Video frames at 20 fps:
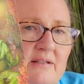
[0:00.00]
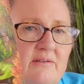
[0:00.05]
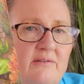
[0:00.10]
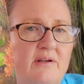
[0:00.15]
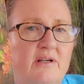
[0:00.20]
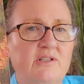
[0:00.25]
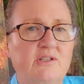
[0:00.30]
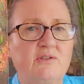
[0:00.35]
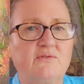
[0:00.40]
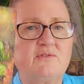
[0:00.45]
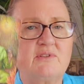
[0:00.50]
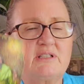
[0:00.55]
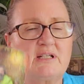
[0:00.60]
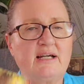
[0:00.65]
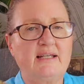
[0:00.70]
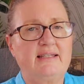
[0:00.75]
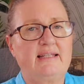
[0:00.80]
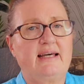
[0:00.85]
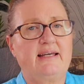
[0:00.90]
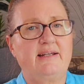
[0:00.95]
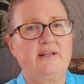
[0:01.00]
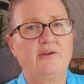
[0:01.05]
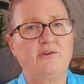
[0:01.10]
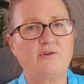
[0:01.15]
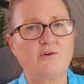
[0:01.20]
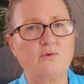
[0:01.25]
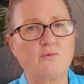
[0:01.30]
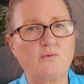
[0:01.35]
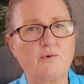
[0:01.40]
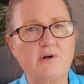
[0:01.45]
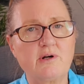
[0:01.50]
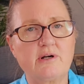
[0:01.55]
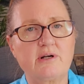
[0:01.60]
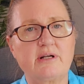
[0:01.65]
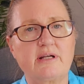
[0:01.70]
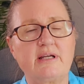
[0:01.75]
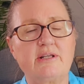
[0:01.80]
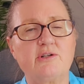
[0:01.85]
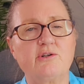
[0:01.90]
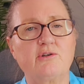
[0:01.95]
because you've done that inner
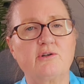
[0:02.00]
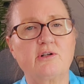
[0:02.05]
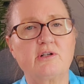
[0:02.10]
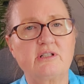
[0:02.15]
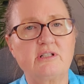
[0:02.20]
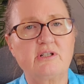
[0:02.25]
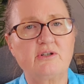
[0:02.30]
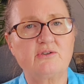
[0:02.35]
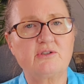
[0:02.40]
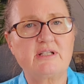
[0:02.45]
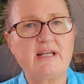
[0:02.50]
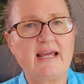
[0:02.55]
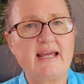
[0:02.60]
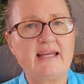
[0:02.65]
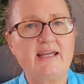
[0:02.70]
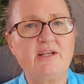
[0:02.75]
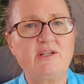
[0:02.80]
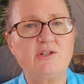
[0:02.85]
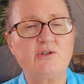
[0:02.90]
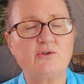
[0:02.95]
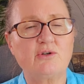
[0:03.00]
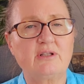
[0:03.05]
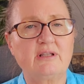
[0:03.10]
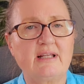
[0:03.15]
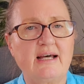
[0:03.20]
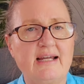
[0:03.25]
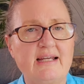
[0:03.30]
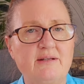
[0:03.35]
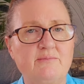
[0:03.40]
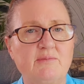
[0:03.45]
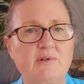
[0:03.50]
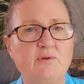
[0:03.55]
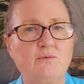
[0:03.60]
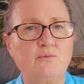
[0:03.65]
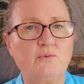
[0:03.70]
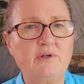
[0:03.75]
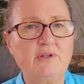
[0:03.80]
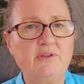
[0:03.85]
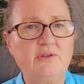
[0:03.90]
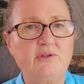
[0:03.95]
work, and you're taking your enlightenment
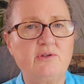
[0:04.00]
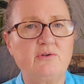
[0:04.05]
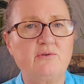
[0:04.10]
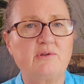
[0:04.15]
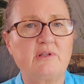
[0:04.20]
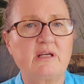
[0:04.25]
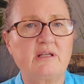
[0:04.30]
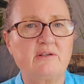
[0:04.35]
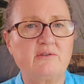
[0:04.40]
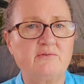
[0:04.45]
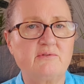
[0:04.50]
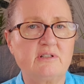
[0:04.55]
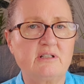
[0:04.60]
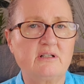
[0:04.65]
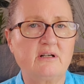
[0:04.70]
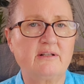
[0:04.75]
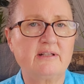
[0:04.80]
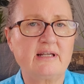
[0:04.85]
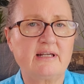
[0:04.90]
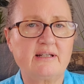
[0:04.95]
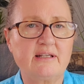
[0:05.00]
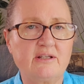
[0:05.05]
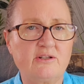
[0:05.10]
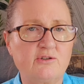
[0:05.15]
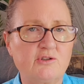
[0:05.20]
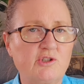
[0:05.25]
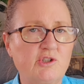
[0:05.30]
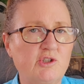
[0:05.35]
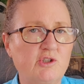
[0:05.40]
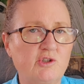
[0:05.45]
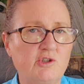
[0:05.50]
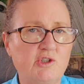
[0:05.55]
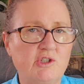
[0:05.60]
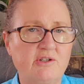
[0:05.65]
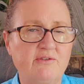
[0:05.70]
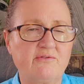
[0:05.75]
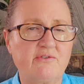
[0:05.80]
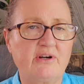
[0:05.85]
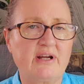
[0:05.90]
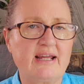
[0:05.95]
with you, that you did all that inner searching
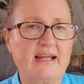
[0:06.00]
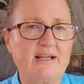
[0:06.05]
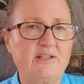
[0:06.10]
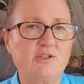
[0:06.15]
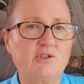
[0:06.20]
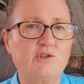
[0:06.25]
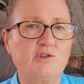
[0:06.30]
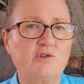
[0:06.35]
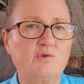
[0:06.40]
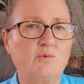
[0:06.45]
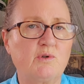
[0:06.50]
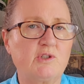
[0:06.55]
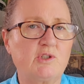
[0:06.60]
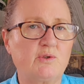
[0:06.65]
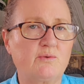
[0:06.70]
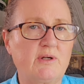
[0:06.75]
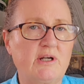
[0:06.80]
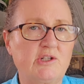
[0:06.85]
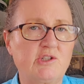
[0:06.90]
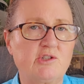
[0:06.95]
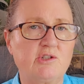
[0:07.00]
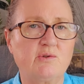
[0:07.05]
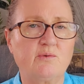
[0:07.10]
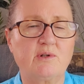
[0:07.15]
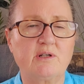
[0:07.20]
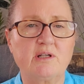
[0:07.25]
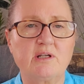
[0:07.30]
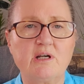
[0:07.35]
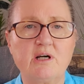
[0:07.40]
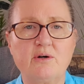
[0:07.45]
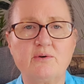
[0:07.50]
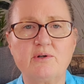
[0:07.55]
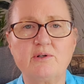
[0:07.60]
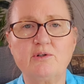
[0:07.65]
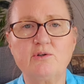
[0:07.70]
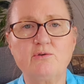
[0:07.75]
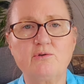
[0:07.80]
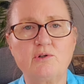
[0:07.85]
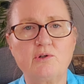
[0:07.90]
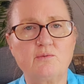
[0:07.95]
for answers, what direction you want to go in,
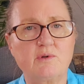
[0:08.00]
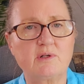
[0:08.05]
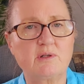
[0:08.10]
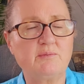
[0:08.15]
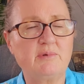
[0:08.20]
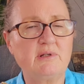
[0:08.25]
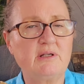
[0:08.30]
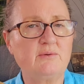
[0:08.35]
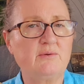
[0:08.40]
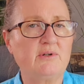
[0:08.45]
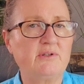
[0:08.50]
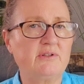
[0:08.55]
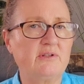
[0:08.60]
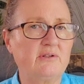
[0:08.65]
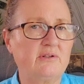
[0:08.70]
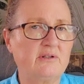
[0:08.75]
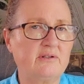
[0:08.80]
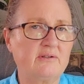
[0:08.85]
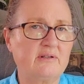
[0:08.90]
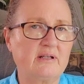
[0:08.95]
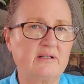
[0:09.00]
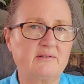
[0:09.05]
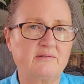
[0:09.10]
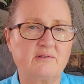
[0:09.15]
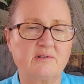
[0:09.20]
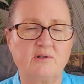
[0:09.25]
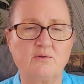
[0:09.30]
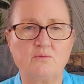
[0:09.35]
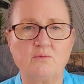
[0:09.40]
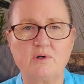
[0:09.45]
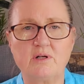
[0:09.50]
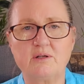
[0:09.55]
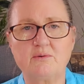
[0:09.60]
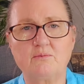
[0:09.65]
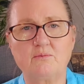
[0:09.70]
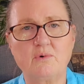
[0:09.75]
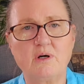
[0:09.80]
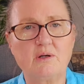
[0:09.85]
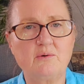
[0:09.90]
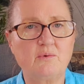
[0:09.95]
who do you want to be with,
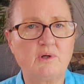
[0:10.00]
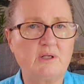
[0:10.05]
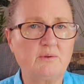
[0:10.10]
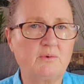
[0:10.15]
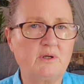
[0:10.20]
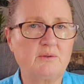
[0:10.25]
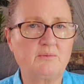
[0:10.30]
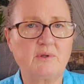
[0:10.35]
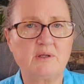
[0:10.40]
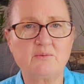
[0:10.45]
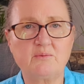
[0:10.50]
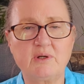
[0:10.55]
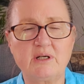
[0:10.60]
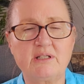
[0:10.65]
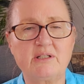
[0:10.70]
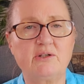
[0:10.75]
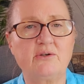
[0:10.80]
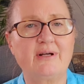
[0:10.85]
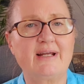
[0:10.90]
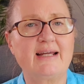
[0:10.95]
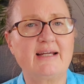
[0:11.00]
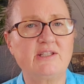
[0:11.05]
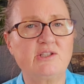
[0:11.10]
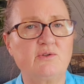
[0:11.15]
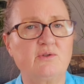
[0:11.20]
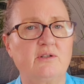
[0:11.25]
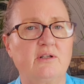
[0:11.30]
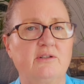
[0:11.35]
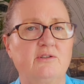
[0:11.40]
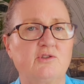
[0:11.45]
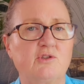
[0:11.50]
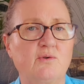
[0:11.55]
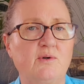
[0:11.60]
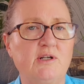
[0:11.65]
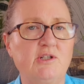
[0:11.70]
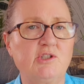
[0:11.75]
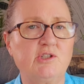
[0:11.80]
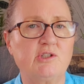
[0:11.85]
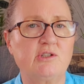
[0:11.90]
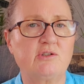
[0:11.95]
what, and you're answering all those
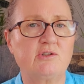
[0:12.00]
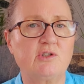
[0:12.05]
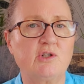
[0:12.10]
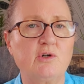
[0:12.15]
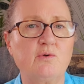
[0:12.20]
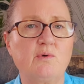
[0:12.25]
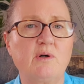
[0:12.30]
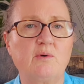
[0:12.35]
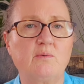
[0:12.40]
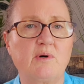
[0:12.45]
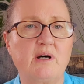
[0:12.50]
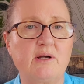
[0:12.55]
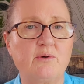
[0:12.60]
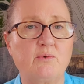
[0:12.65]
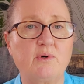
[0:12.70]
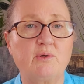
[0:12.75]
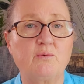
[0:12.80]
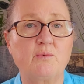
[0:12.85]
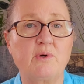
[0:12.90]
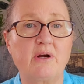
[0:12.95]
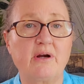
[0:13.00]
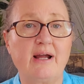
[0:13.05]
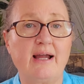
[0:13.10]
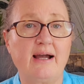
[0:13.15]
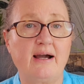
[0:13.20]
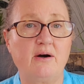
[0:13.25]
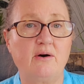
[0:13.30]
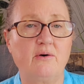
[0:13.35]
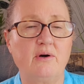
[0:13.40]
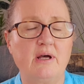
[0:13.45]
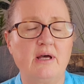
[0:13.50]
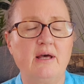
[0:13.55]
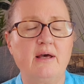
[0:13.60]
questions, who, what, why, when, where, how.